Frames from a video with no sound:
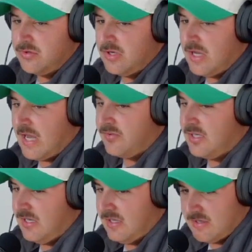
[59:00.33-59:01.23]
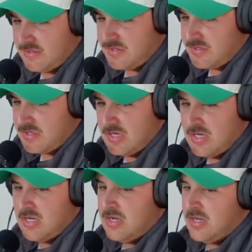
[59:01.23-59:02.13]
having kids,
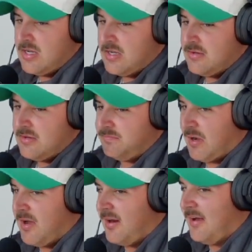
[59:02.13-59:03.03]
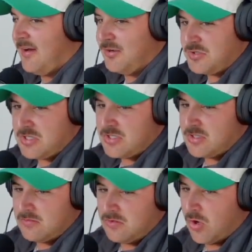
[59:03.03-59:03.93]
buying a house,
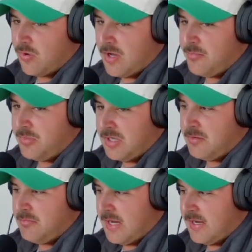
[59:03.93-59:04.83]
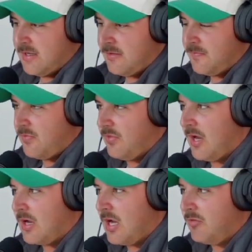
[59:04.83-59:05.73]
growing up, being a man,
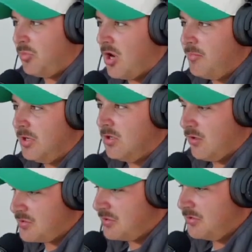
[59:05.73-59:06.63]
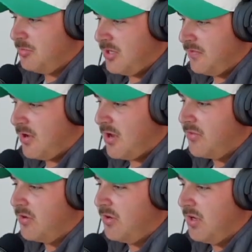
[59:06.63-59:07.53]
that kind of brought me closer to my
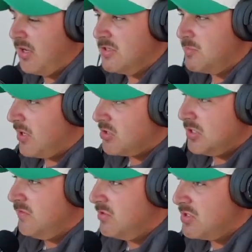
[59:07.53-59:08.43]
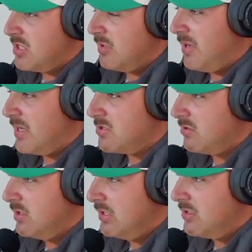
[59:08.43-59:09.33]
father. And especially even just in the past
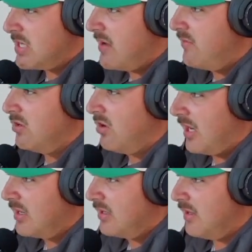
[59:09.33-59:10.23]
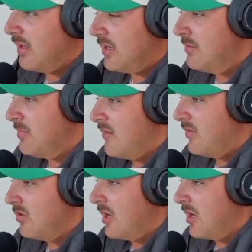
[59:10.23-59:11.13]
3 years, having
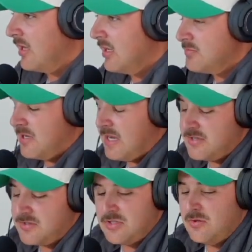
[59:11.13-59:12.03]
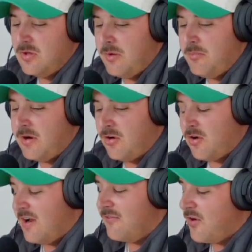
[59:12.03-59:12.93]
grandkids. My dad's a better
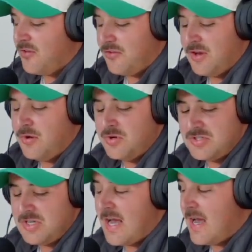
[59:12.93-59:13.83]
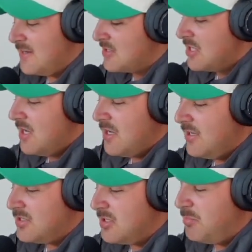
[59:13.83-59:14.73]
grandfather than he was dad.
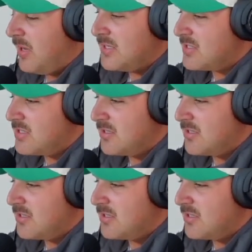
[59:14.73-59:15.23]
He's the best,